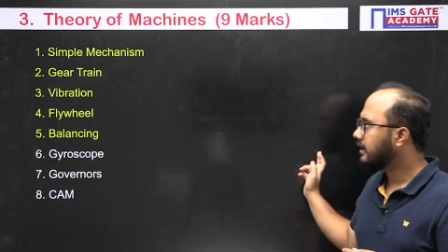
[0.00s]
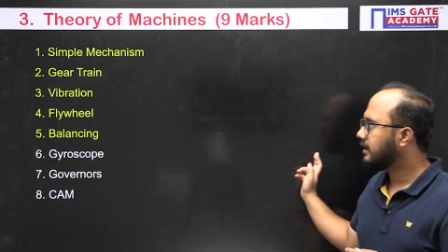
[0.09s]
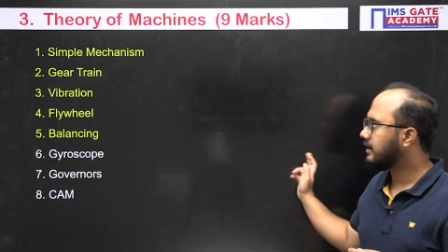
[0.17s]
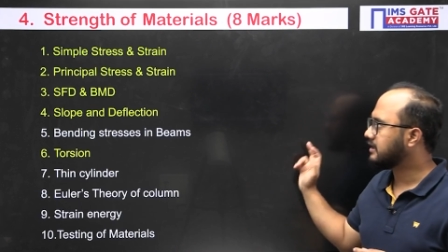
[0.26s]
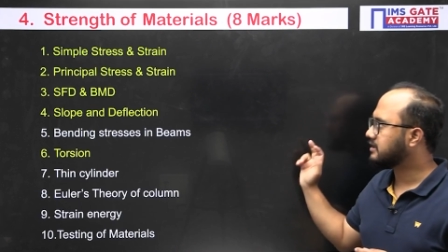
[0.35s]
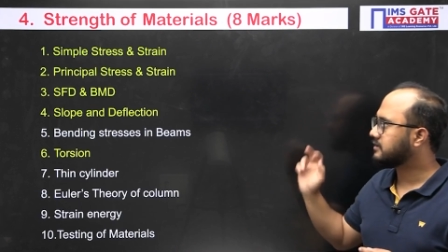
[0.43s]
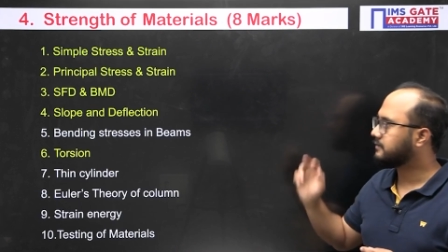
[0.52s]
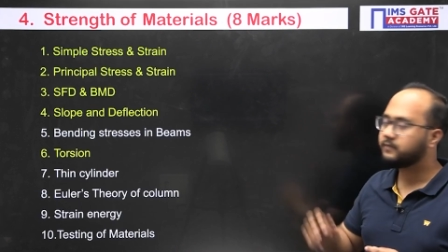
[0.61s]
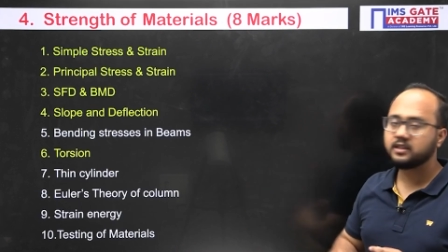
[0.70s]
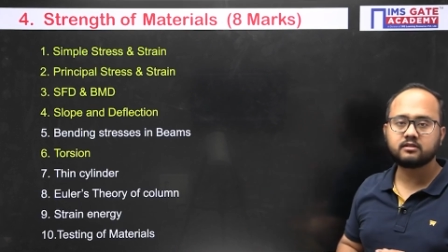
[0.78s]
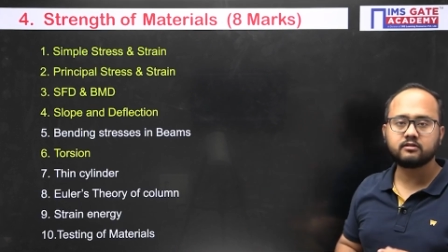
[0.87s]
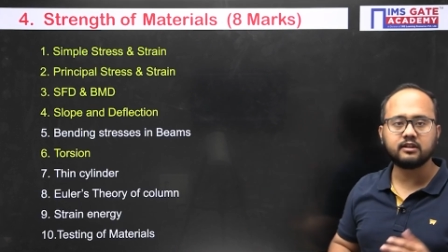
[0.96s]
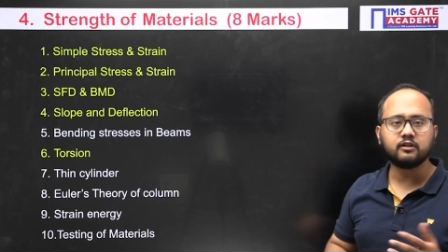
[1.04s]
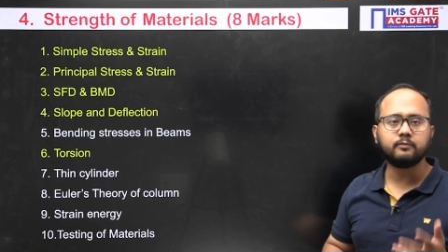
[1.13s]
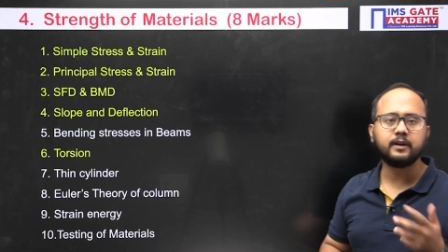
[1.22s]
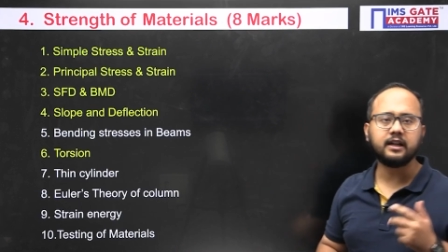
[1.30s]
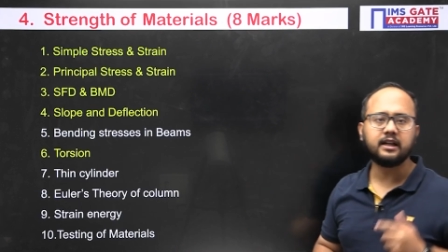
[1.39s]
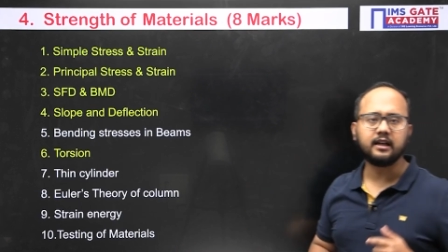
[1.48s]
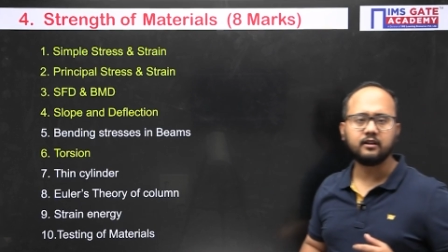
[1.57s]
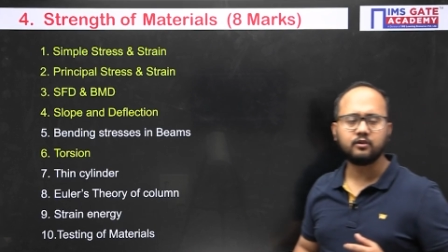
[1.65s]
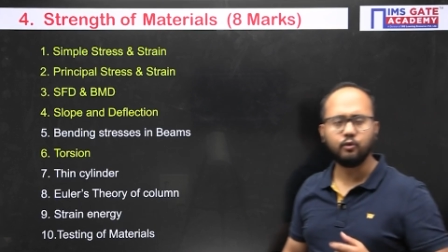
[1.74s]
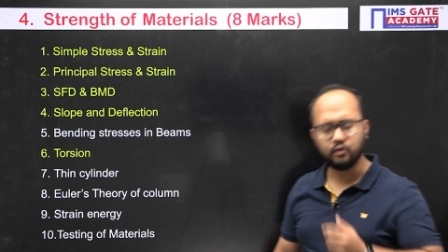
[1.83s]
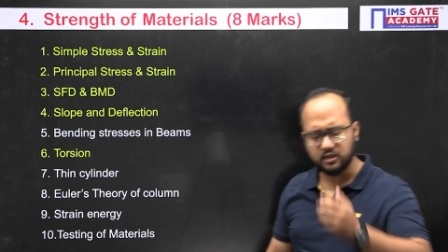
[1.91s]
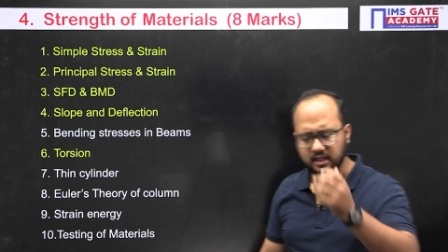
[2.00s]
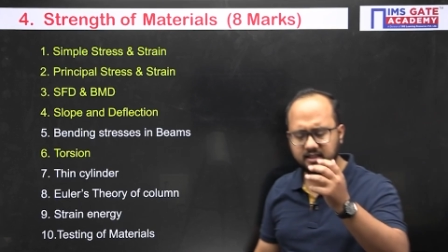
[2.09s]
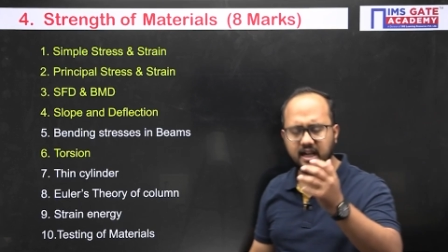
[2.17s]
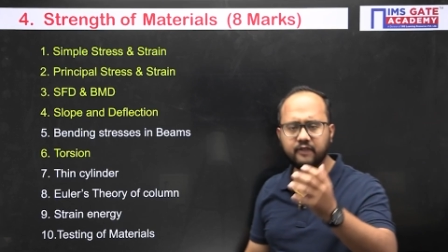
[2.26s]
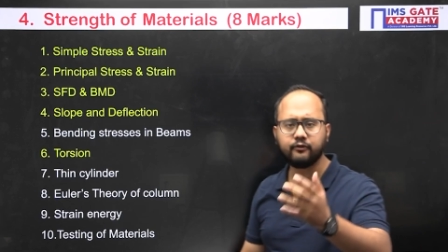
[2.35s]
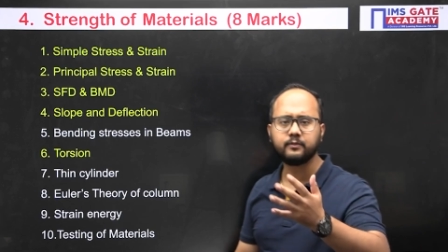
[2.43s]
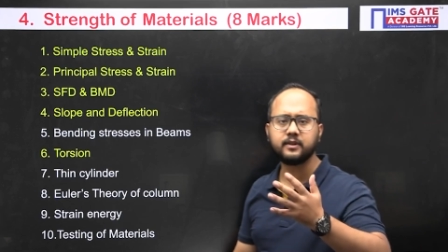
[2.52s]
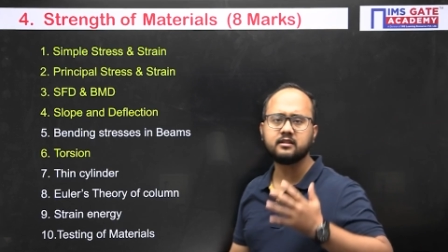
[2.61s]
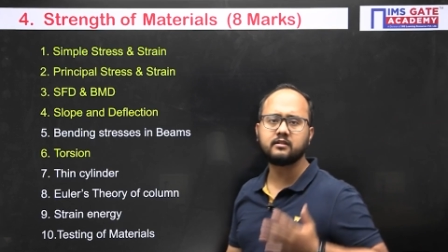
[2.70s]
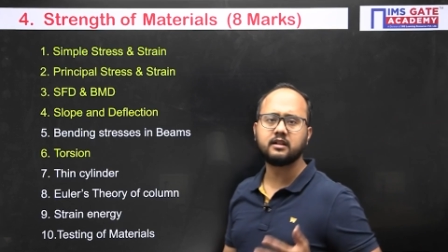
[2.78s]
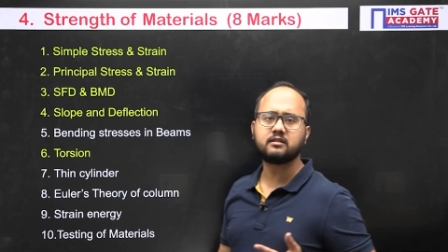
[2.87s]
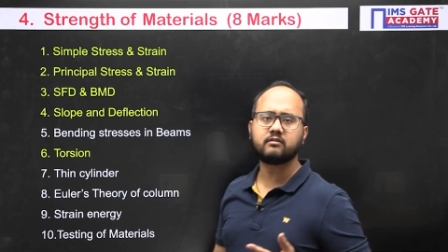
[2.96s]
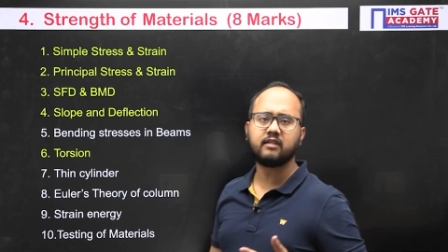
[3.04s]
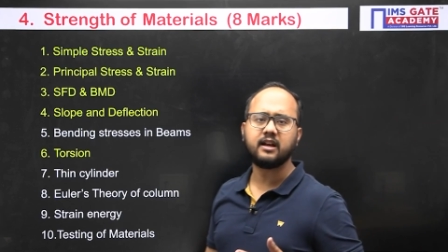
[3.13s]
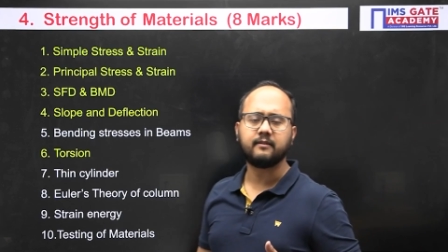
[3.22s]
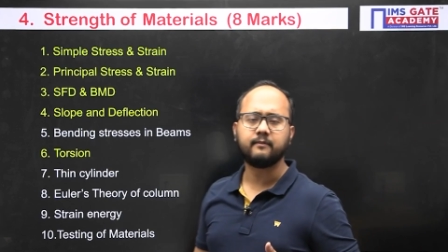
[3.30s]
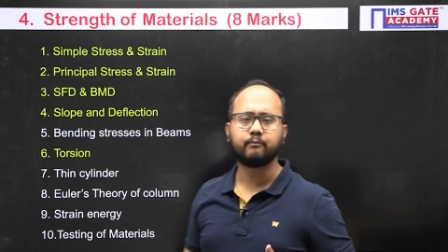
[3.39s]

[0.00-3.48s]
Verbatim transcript: Next, strength of material. Questions are from the stress strain,